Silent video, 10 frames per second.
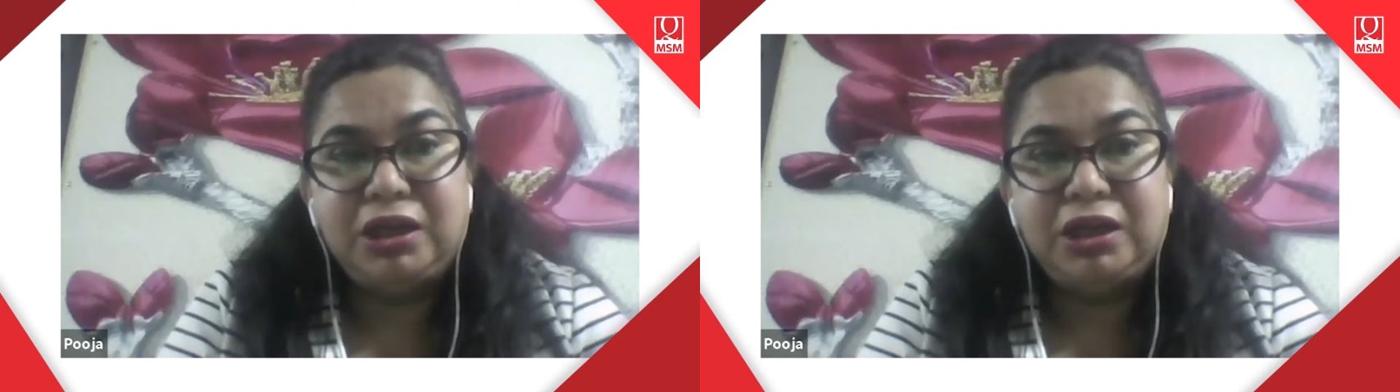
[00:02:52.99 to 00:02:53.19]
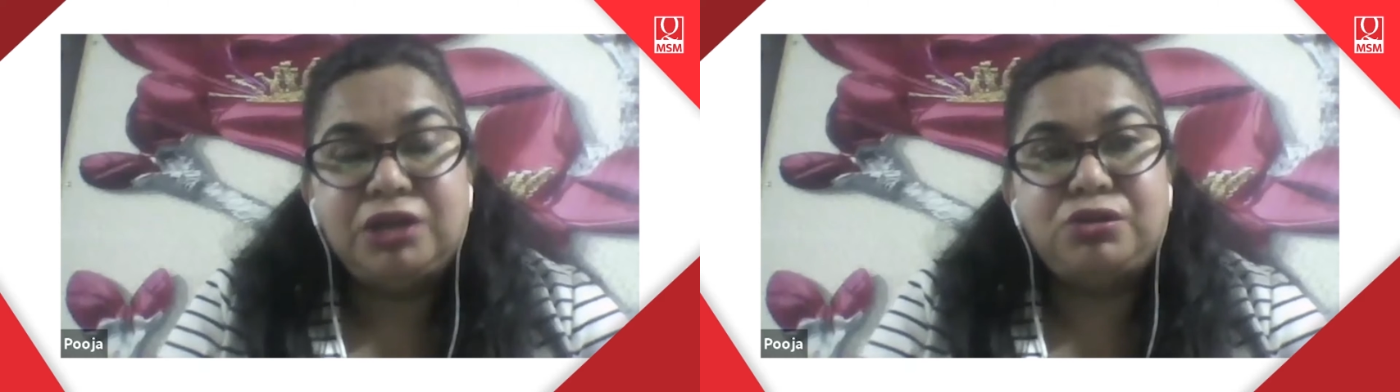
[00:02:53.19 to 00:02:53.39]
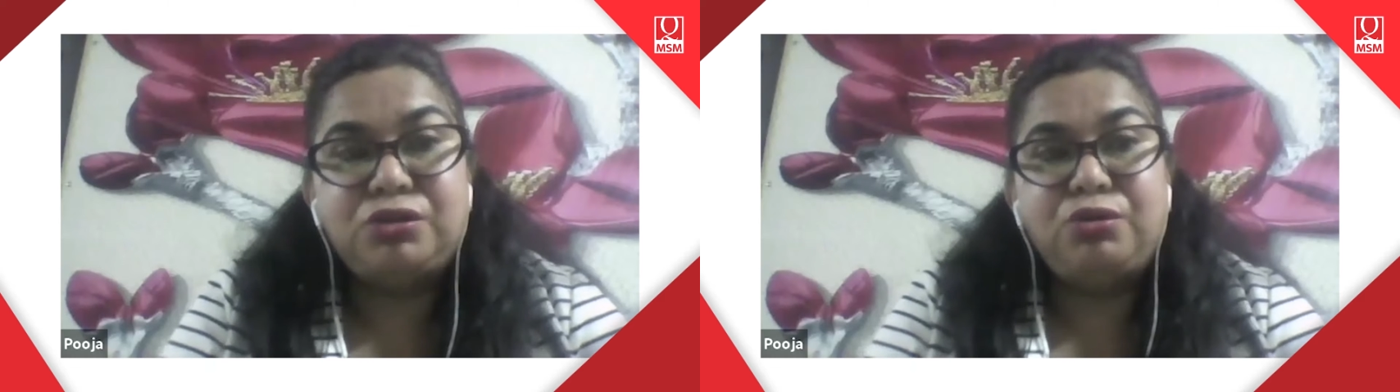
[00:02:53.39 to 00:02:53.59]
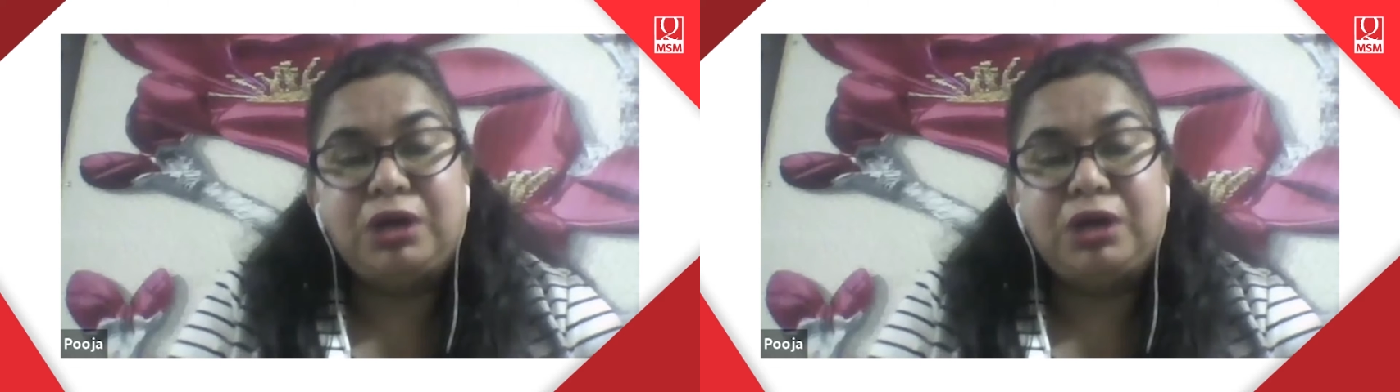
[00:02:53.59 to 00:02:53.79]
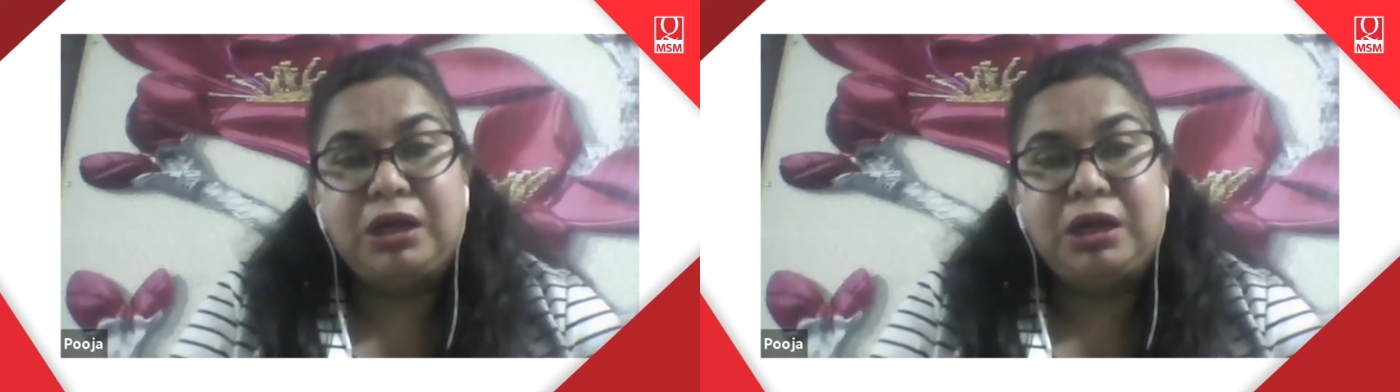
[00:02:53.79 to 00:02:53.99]
So
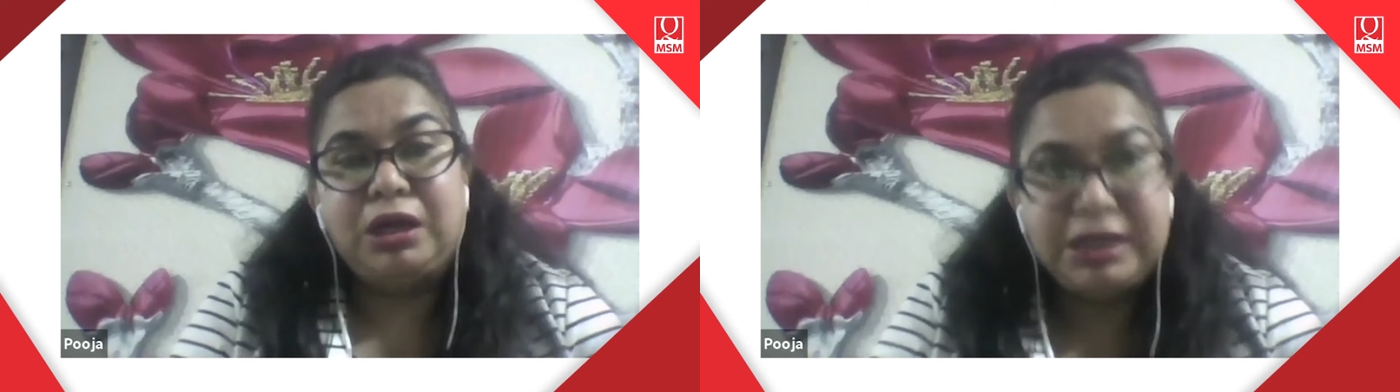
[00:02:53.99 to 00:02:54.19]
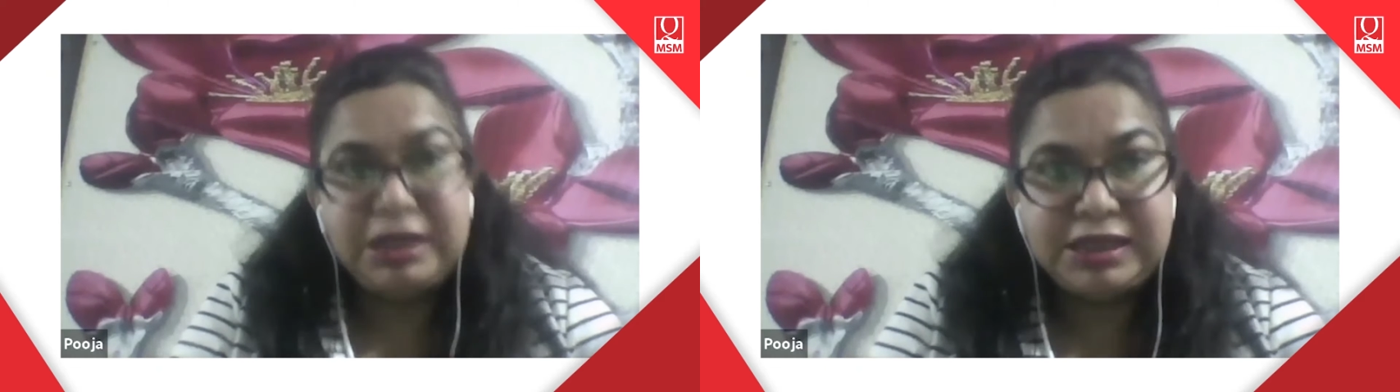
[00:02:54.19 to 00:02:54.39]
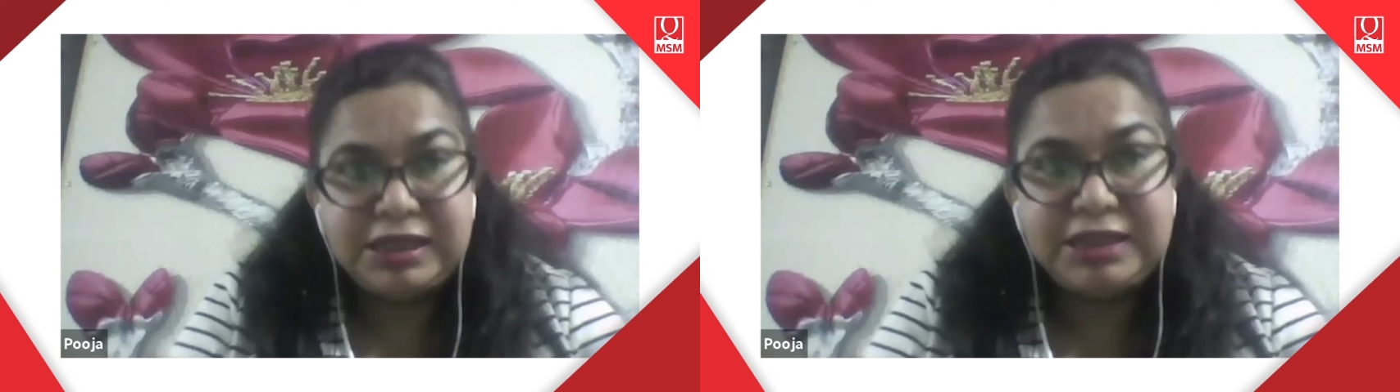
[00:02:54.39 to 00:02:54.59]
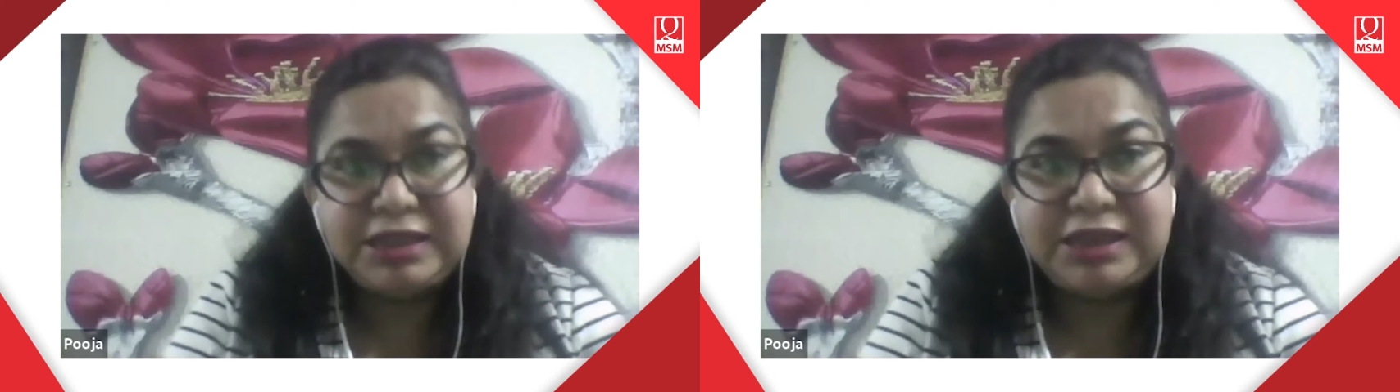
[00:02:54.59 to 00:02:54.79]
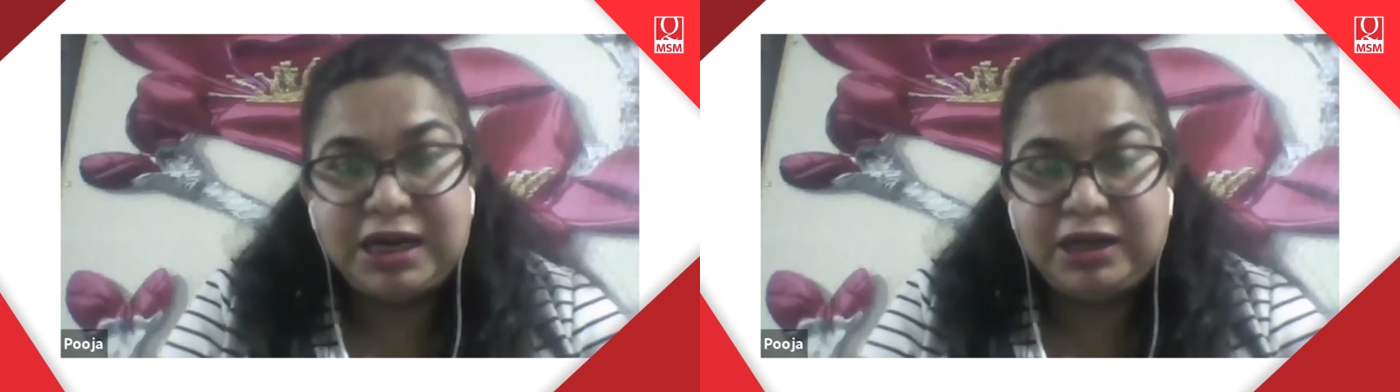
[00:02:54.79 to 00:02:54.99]
let's get
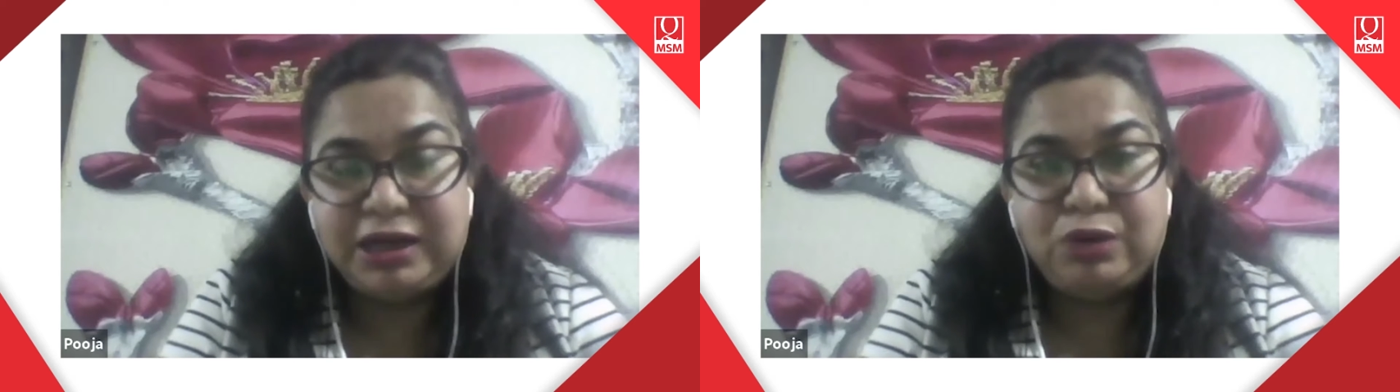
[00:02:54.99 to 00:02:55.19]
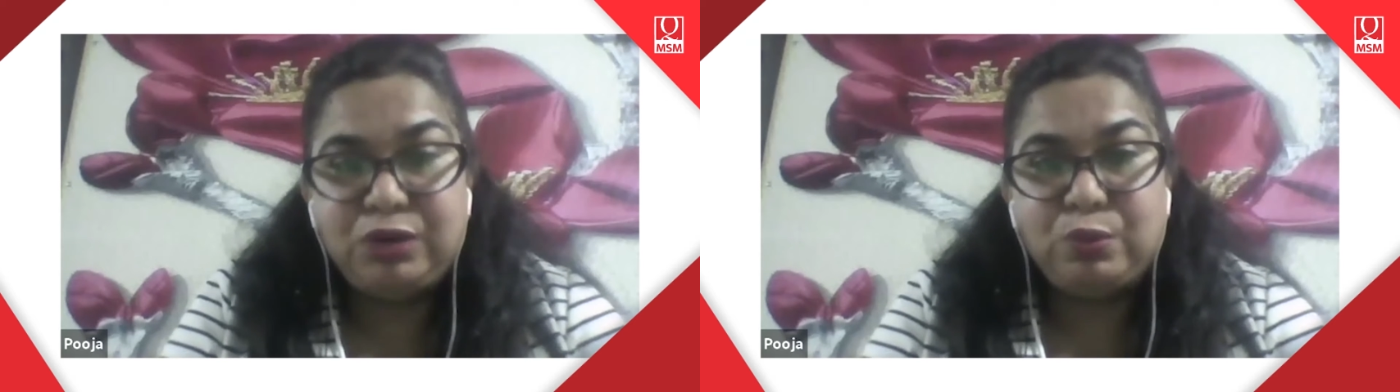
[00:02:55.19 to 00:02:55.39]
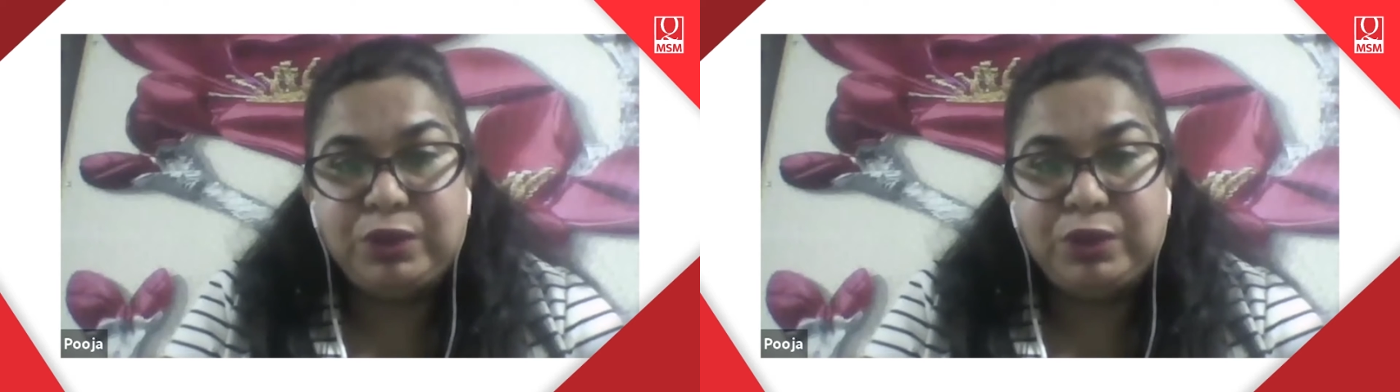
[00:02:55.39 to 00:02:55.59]
started with